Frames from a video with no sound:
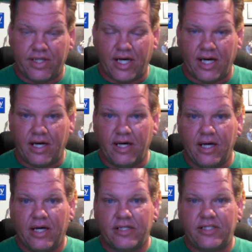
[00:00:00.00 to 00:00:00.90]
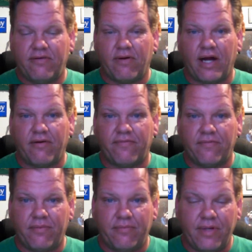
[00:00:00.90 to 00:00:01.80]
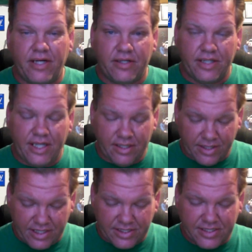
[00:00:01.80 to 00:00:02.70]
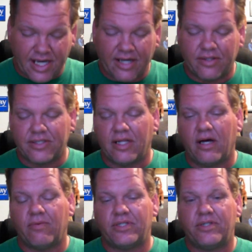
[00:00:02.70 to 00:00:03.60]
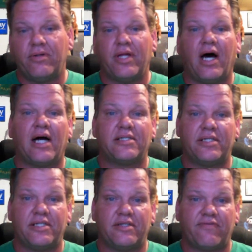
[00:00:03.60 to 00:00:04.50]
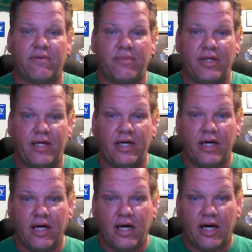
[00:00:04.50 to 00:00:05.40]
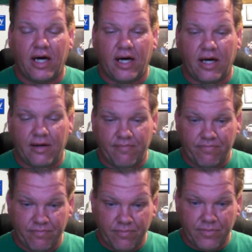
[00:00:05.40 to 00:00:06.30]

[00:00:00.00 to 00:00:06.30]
Uh, Stirado from Eagle Nation Cycles, along with two of the hostages from the um,